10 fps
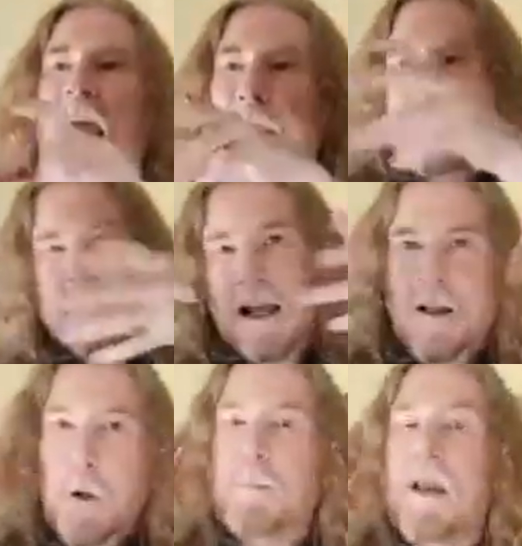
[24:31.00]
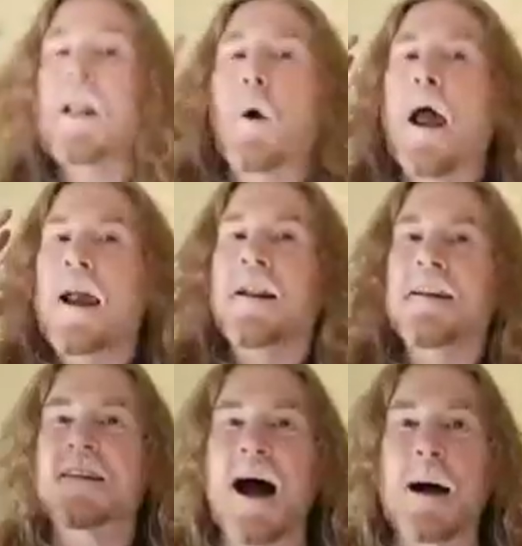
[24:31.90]
it's got a little pillow head at the
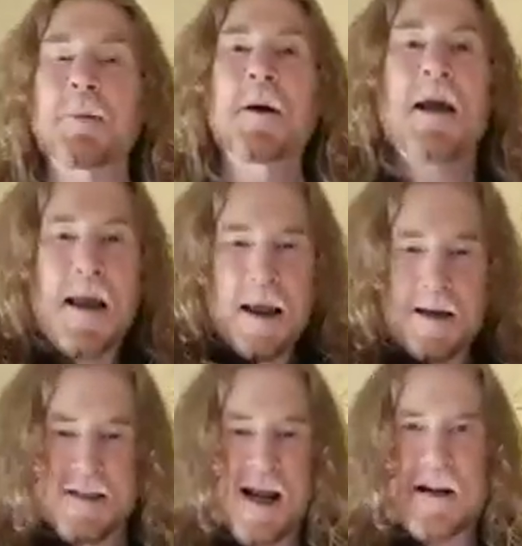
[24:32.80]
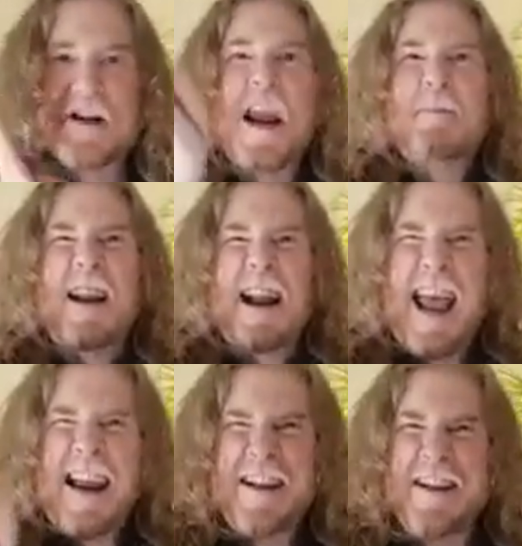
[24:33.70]
top, and it's kind of shaped at an
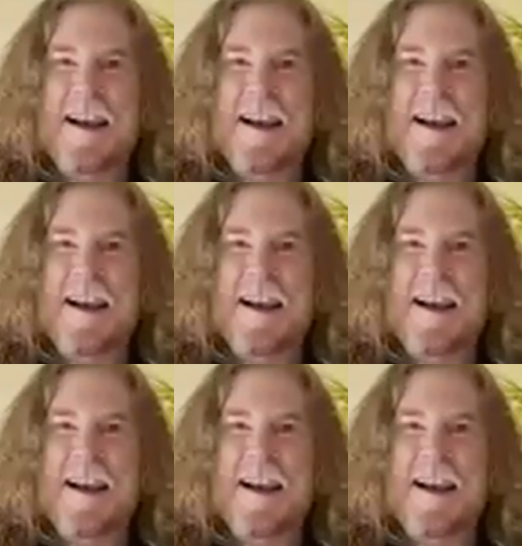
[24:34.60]
angle.